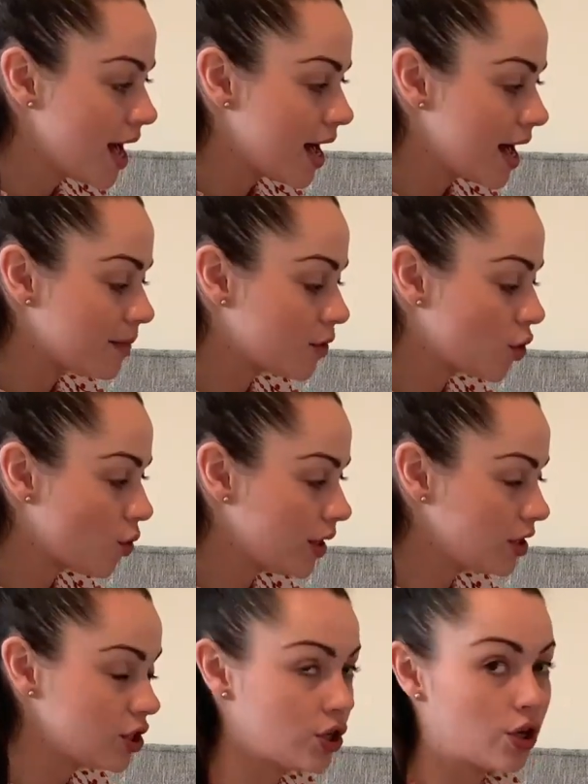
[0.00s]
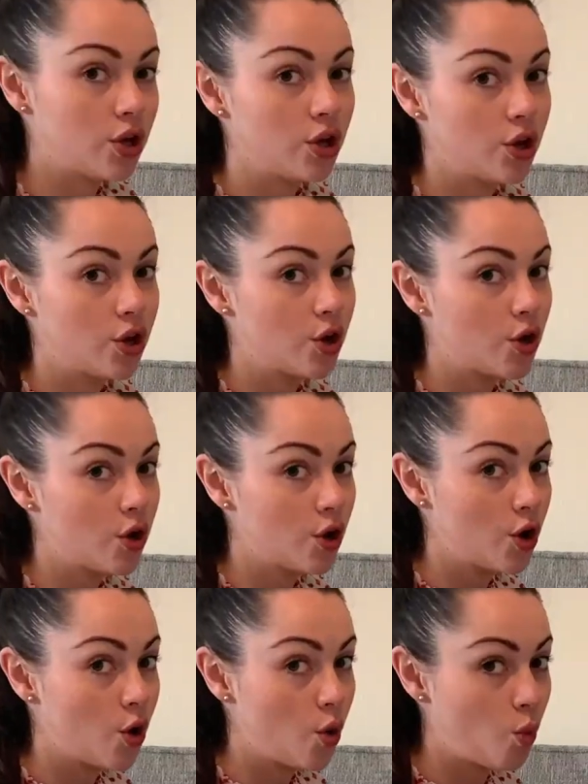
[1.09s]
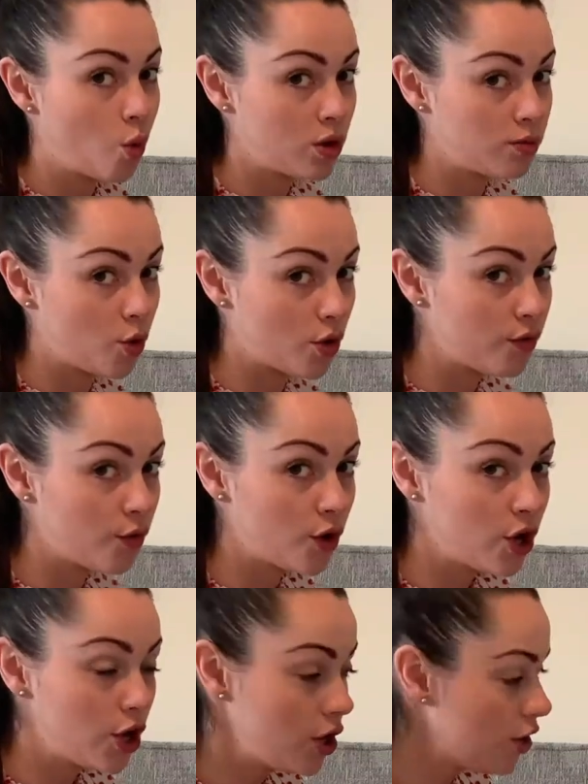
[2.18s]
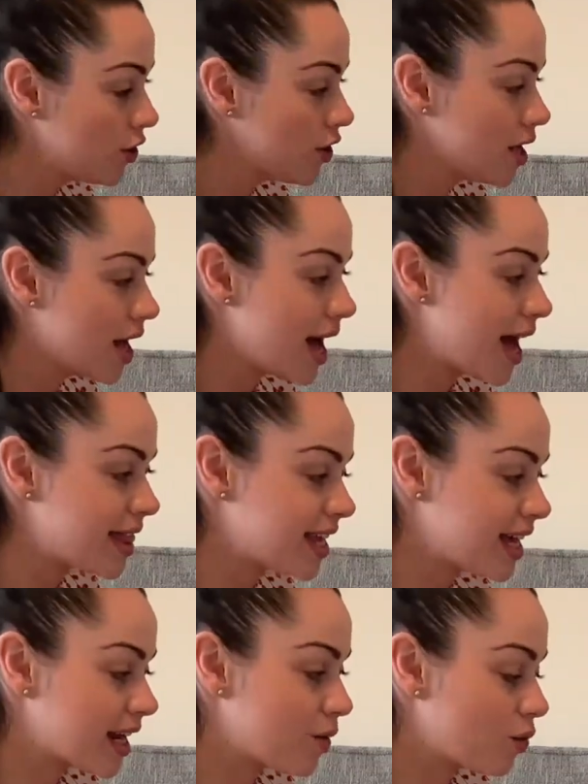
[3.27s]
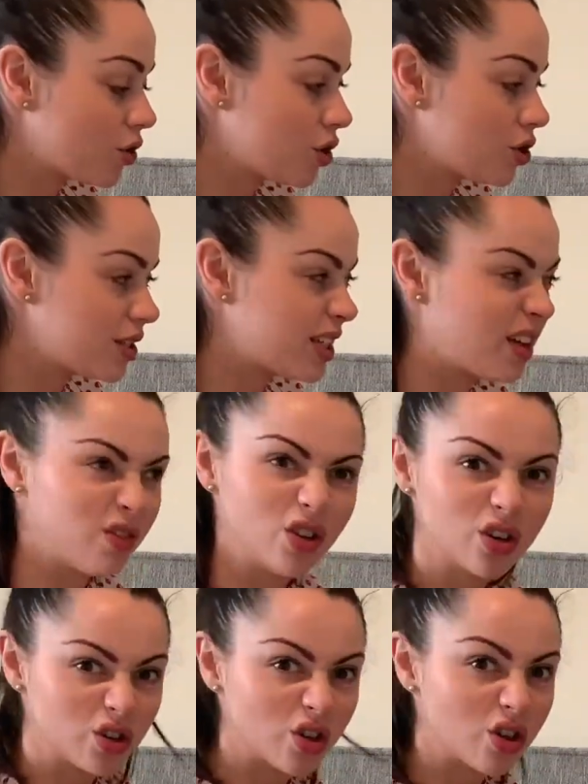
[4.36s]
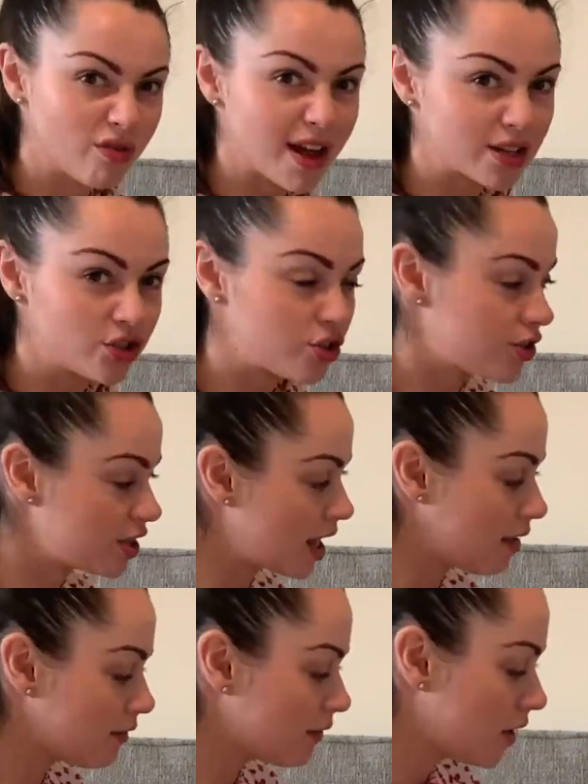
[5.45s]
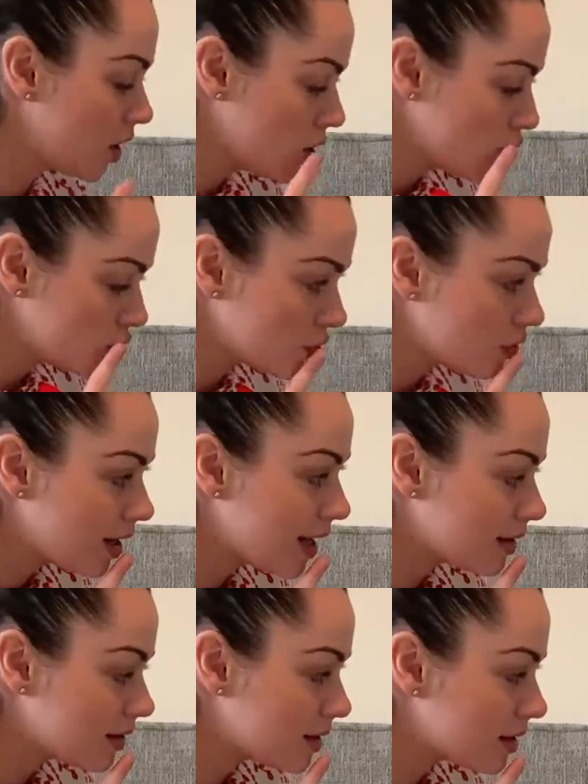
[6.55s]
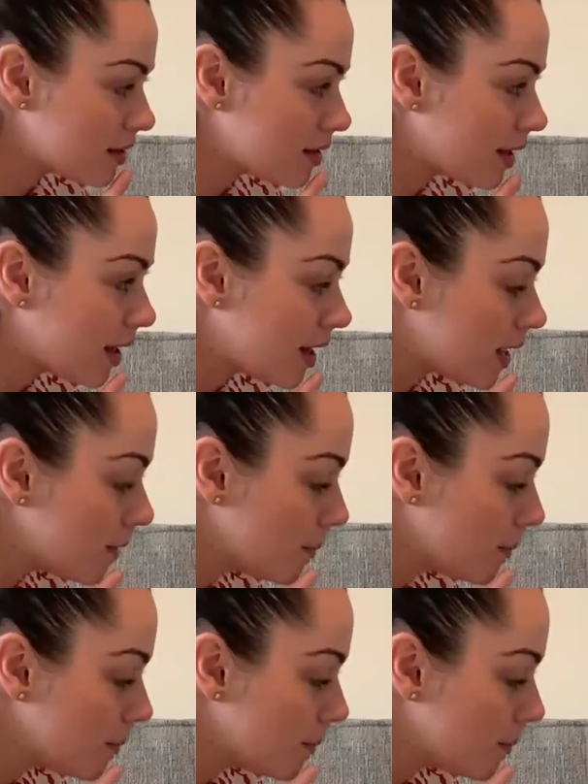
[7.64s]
I'm going to do one more for you, and then I want you to see if you can do the rest yourself. So let's see.